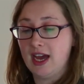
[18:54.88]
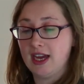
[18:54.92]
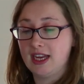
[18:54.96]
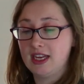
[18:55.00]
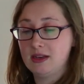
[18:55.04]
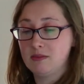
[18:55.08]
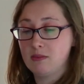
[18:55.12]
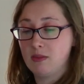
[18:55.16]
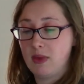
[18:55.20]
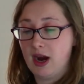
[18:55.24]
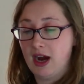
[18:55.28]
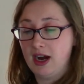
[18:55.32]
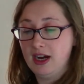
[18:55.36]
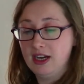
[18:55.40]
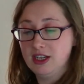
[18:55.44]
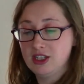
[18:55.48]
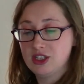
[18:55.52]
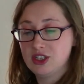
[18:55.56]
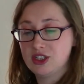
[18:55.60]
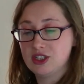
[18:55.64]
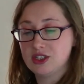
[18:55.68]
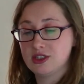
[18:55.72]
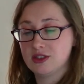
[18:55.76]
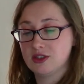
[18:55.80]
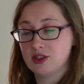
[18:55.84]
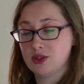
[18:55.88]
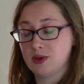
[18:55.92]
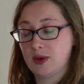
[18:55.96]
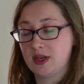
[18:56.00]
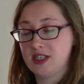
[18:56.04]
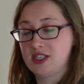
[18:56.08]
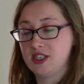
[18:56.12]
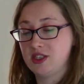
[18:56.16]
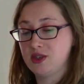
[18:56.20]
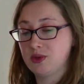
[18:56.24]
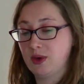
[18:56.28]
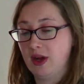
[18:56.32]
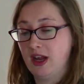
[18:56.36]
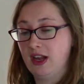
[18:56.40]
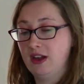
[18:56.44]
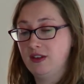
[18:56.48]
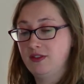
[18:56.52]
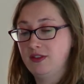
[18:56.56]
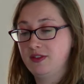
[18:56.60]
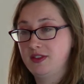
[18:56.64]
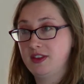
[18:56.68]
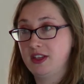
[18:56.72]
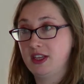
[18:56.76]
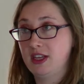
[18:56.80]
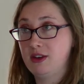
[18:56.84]
In March
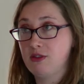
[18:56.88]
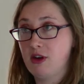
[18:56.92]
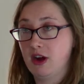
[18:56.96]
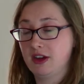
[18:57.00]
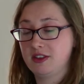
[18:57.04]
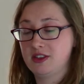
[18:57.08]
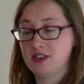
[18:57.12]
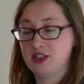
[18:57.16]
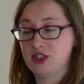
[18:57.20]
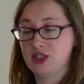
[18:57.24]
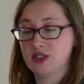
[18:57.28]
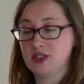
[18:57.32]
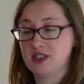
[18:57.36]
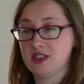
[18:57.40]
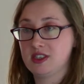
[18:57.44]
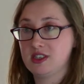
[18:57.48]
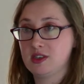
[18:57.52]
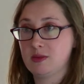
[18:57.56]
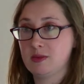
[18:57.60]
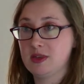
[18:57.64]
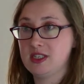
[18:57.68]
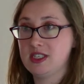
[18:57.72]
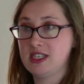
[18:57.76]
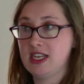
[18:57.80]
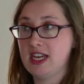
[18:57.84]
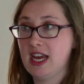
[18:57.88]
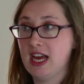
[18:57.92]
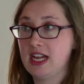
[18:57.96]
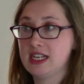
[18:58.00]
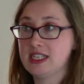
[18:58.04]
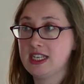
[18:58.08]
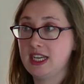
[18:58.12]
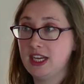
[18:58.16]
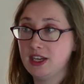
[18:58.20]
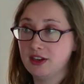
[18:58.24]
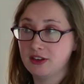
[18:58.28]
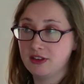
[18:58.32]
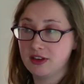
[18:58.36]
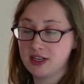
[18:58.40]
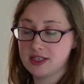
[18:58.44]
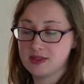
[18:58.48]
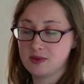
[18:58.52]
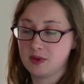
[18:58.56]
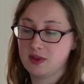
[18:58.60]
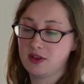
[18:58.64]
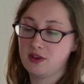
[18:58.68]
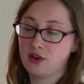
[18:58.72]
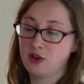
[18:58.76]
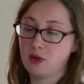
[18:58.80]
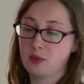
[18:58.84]
2012, the Oireachtas Justice Committee held hearings
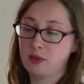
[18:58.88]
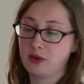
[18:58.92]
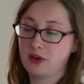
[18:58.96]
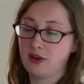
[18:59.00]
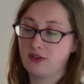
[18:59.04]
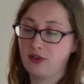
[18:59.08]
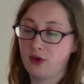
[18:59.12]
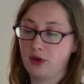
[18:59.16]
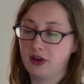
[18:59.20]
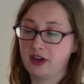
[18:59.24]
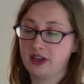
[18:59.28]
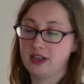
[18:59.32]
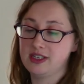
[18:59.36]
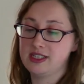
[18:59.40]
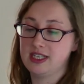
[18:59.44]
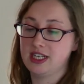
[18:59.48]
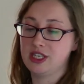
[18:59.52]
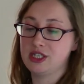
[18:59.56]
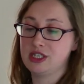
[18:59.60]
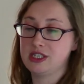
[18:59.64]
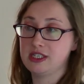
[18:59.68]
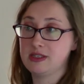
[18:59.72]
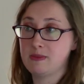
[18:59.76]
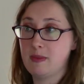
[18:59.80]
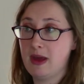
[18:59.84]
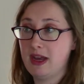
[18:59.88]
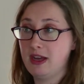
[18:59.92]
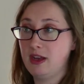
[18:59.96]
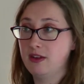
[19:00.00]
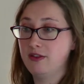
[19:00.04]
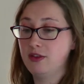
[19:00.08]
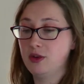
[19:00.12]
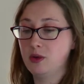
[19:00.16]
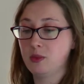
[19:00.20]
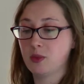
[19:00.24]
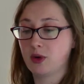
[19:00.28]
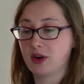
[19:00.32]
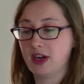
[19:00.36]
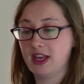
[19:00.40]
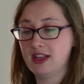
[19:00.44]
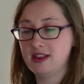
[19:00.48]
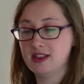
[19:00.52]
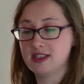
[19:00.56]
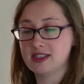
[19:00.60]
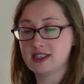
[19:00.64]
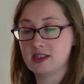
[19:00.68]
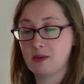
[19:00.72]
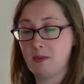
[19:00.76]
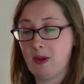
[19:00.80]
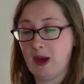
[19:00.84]
with a number of organisations, many of whom were in
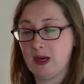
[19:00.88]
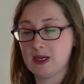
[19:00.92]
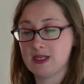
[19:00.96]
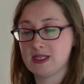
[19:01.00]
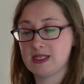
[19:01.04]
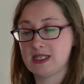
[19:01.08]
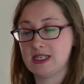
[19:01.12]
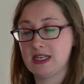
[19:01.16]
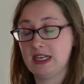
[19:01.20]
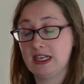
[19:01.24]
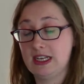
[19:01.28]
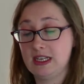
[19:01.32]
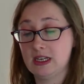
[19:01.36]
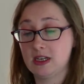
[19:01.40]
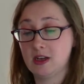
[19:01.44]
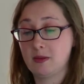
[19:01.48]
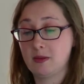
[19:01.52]
this legal